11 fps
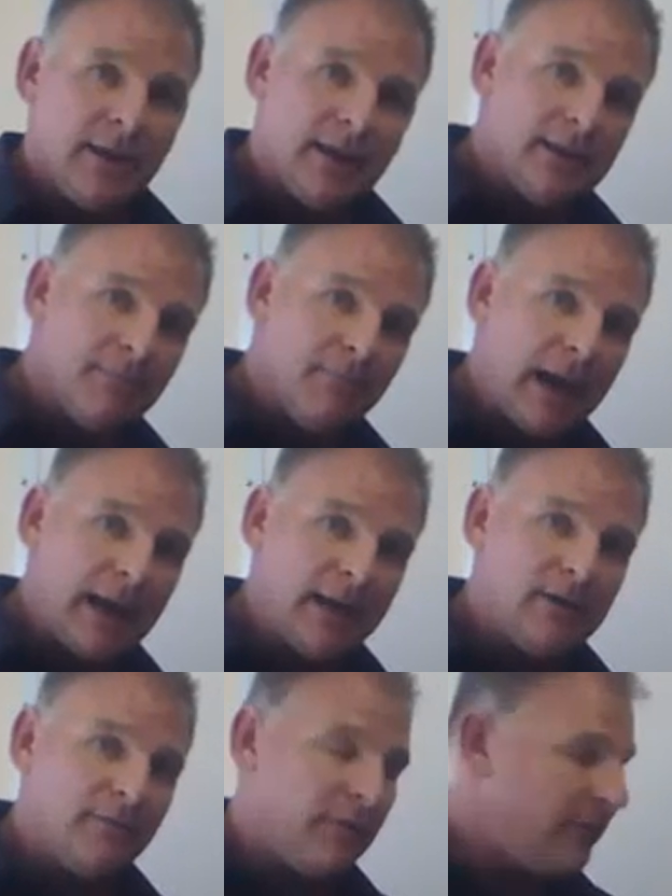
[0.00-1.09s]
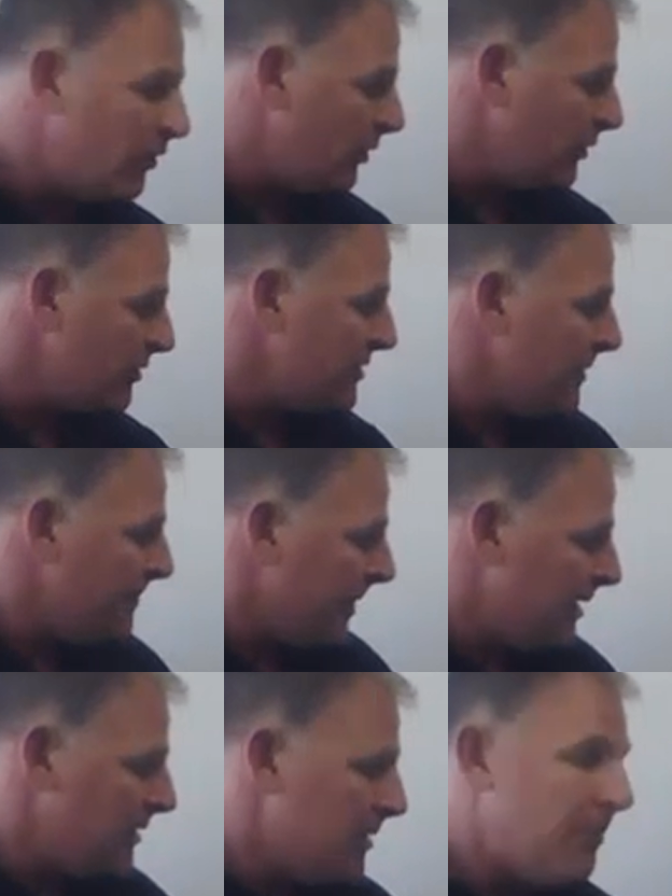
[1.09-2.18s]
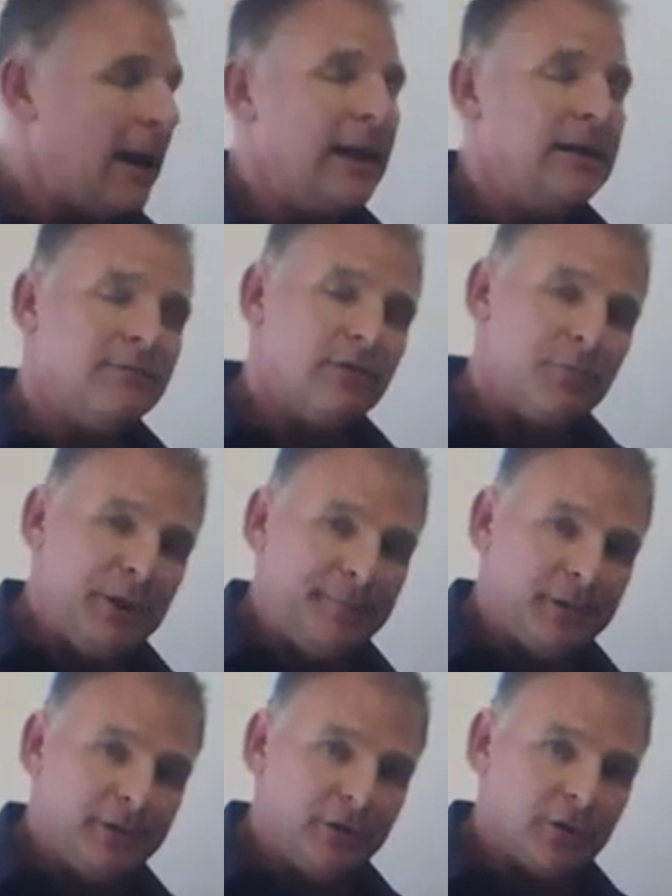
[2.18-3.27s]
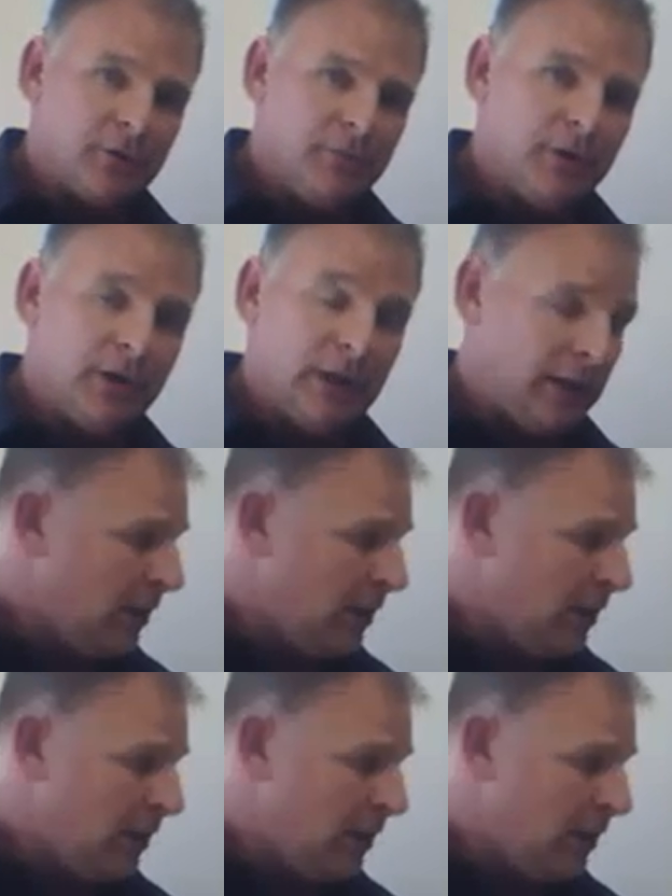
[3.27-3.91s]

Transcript: in the mind of the voters and in the mind of the people in your community.